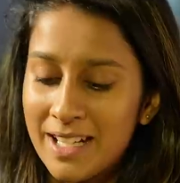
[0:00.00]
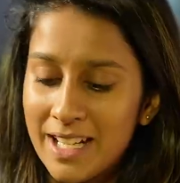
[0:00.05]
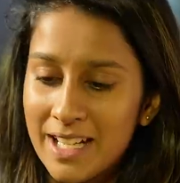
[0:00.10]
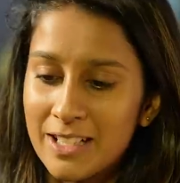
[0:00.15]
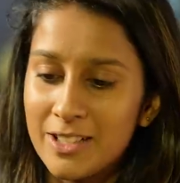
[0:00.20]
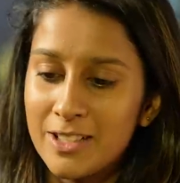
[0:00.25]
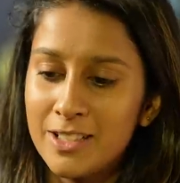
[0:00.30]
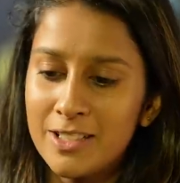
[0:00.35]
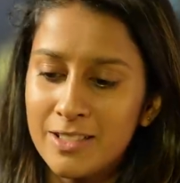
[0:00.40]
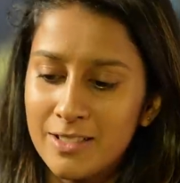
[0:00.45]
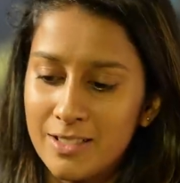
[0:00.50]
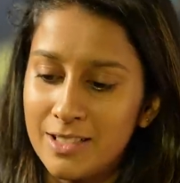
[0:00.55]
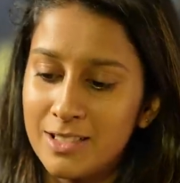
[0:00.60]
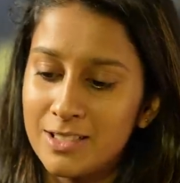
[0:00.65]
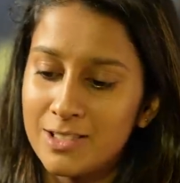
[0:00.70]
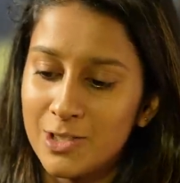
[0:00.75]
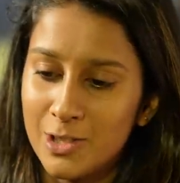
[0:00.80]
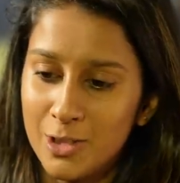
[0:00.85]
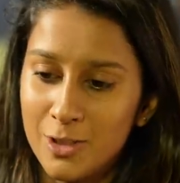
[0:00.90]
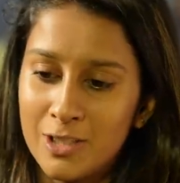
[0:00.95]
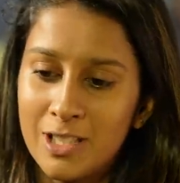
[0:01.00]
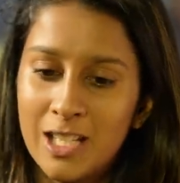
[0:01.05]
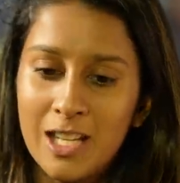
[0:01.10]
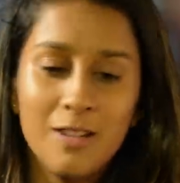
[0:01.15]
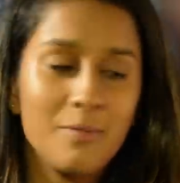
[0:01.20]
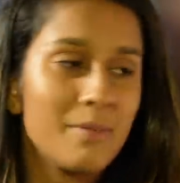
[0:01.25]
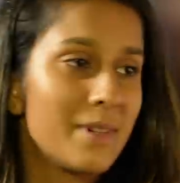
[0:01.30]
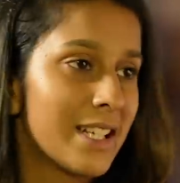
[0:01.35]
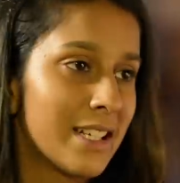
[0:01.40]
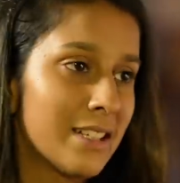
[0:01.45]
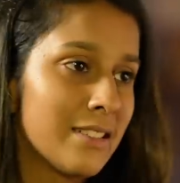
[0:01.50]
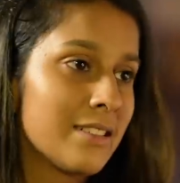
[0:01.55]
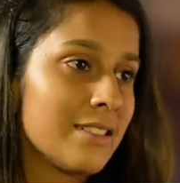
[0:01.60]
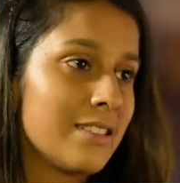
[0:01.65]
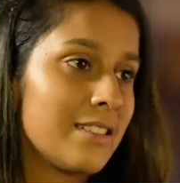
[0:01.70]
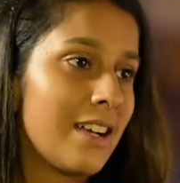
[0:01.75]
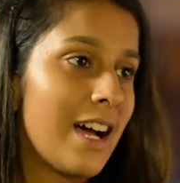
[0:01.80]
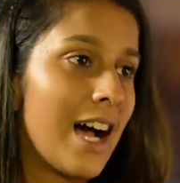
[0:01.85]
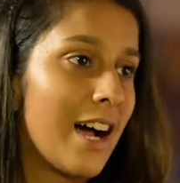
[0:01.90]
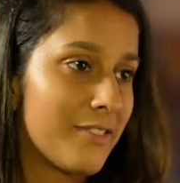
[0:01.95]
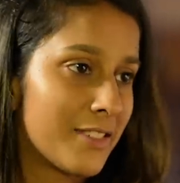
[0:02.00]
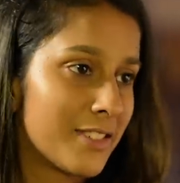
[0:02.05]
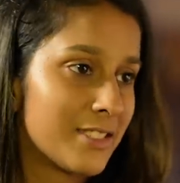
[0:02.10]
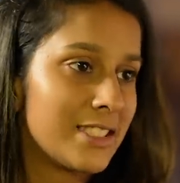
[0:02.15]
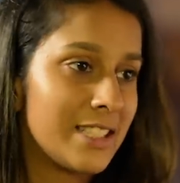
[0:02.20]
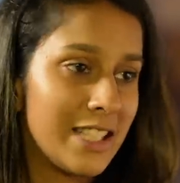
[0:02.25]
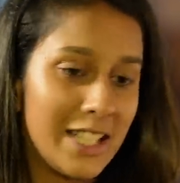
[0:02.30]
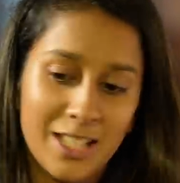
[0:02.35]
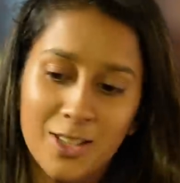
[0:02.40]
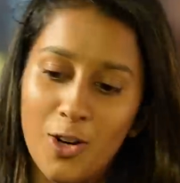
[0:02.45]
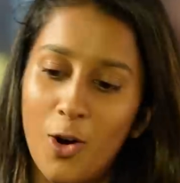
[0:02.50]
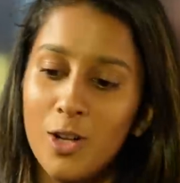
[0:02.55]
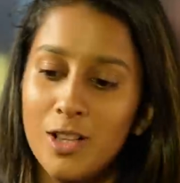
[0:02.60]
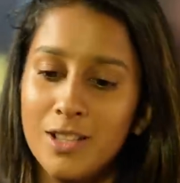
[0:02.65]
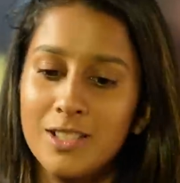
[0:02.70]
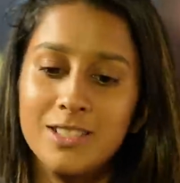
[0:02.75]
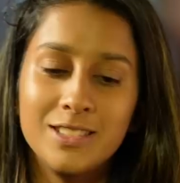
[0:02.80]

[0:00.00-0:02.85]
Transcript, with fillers: trainer is going to kill me after seeing all